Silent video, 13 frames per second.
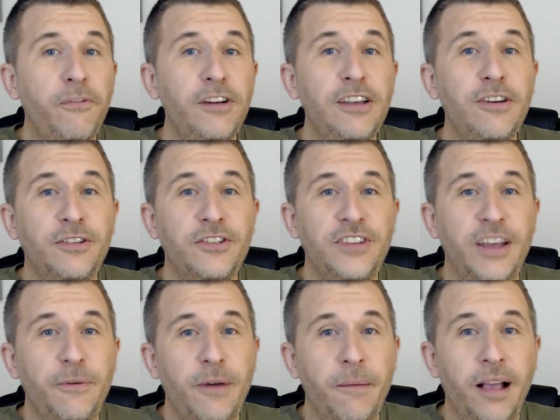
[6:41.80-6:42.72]
you
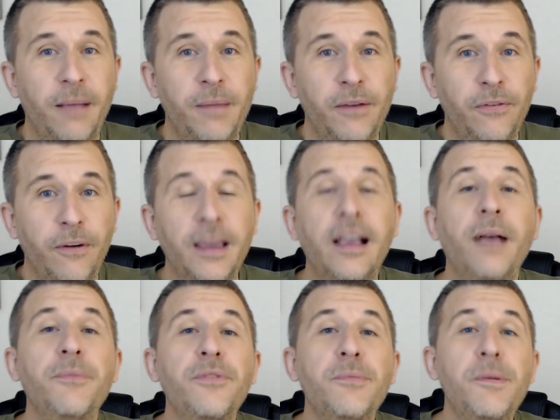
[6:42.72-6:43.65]
understand where I'm coming from. It
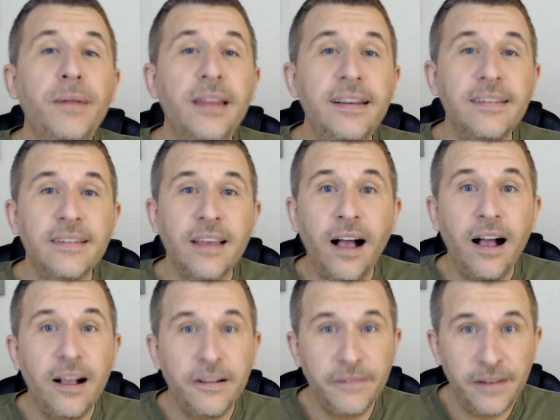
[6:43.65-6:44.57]
comes from a place
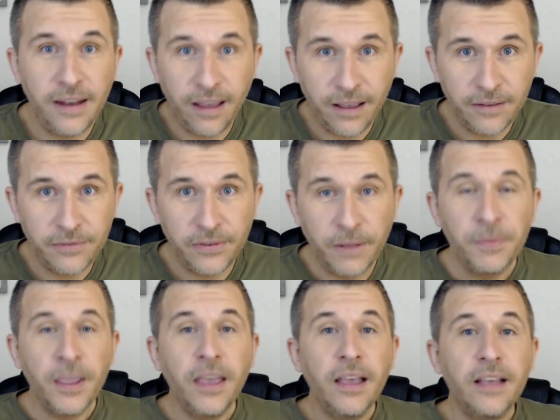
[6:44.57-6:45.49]
of love.
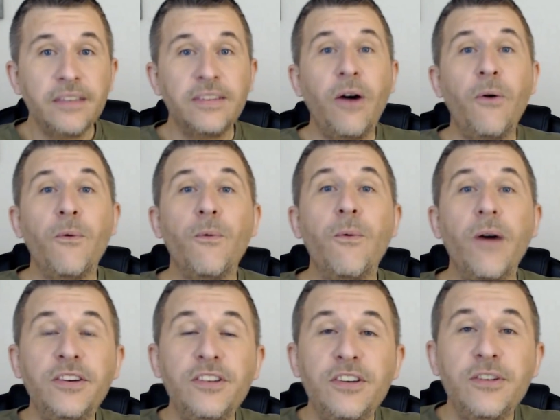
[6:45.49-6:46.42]
So
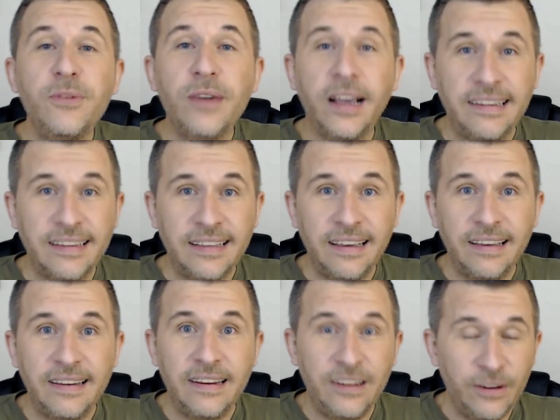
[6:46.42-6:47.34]
what do you guys
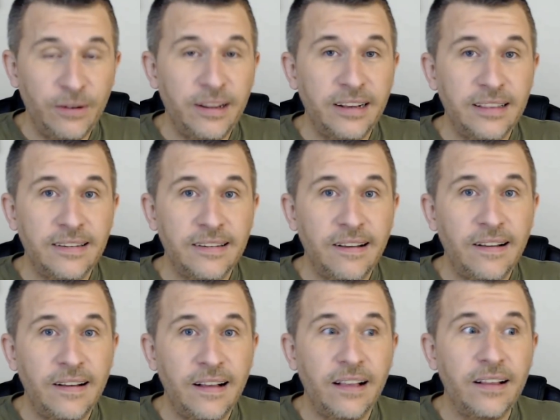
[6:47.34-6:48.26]
think? Did you like the
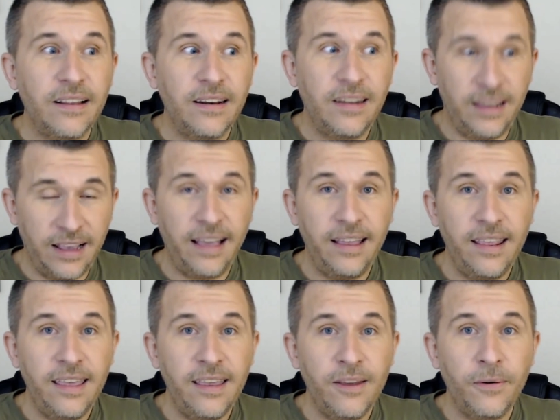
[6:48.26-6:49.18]
song like I
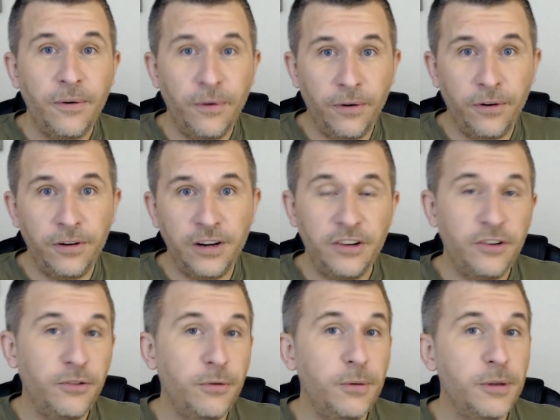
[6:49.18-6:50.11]
did, or did you
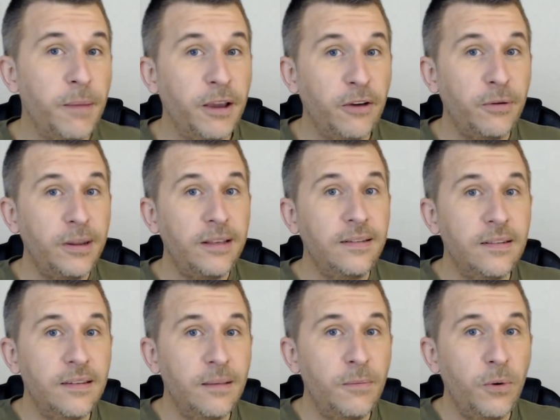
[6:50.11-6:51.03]
agree with my
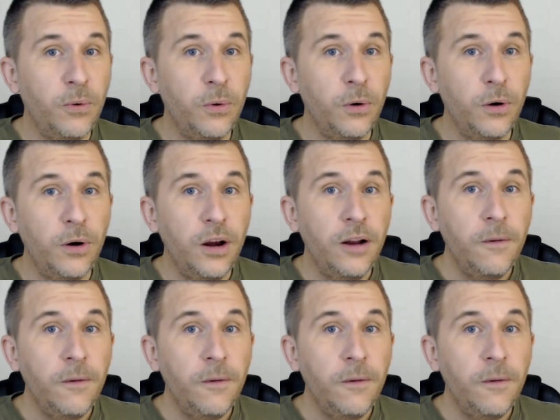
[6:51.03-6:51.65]
criticism, or